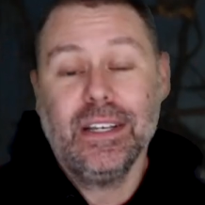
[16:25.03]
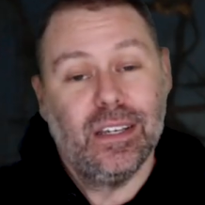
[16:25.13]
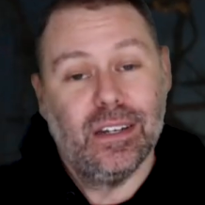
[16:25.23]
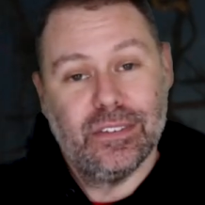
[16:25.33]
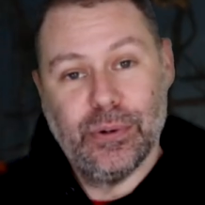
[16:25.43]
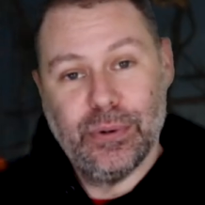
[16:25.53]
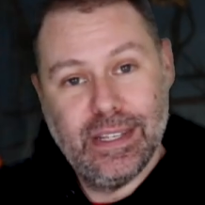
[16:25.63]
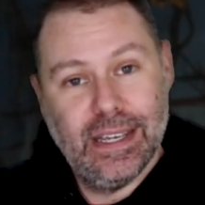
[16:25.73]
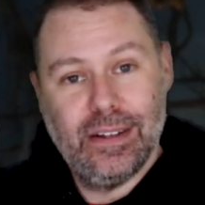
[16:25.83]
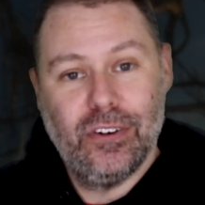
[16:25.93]
You know, tone it
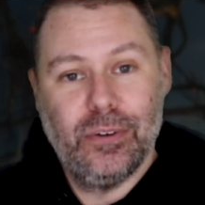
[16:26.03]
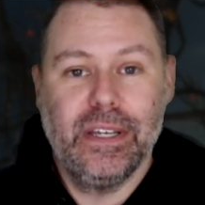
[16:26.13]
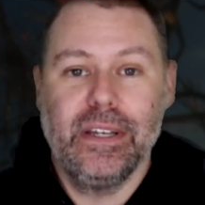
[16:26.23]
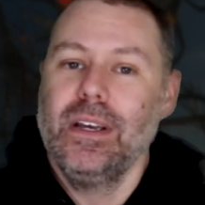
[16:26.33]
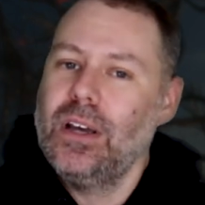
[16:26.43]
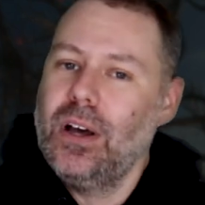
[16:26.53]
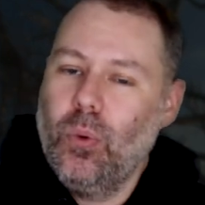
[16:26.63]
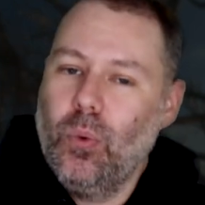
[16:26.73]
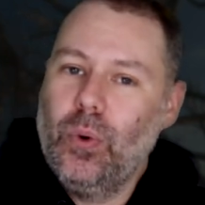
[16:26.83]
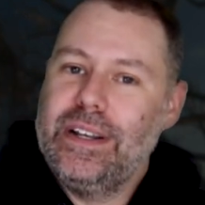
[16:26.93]
down a little bit.
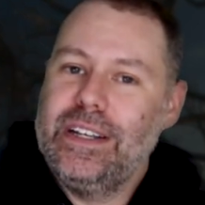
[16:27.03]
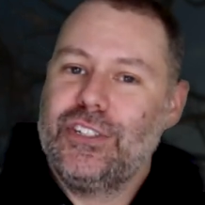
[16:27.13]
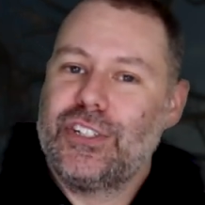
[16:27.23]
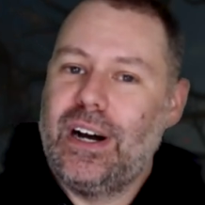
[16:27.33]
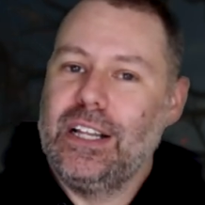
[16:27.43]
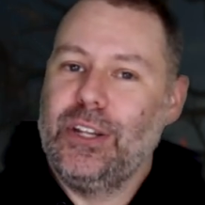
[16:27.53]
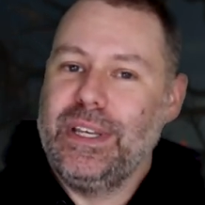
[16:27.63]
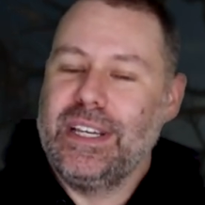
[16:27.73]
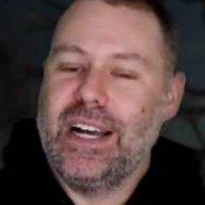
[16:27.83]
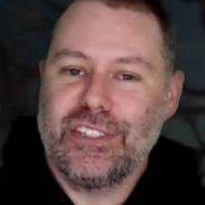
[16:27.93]
What is your Halloween
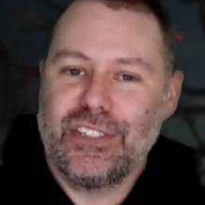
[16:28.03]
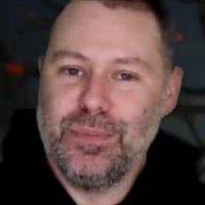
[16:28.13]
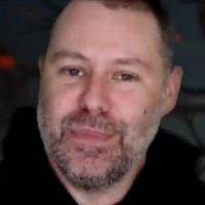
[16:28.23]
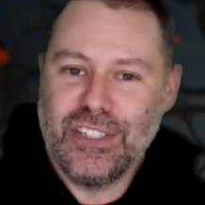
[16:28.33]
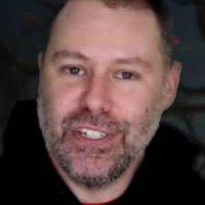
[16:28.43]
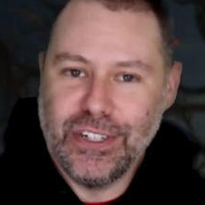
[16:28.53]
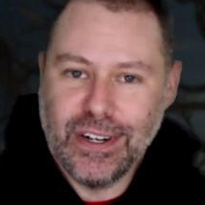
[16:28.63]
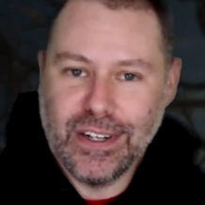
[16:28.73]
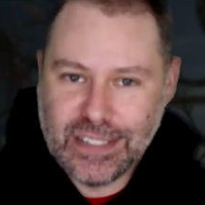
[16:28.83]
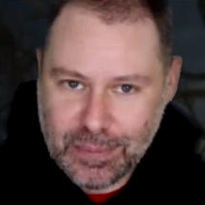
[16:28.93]
costume this
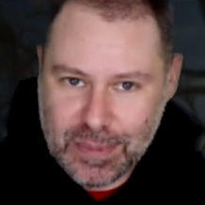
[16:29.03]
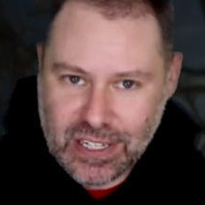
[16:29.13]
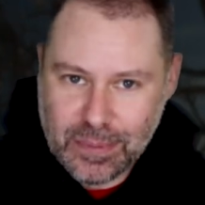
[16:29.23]
year? Tell me.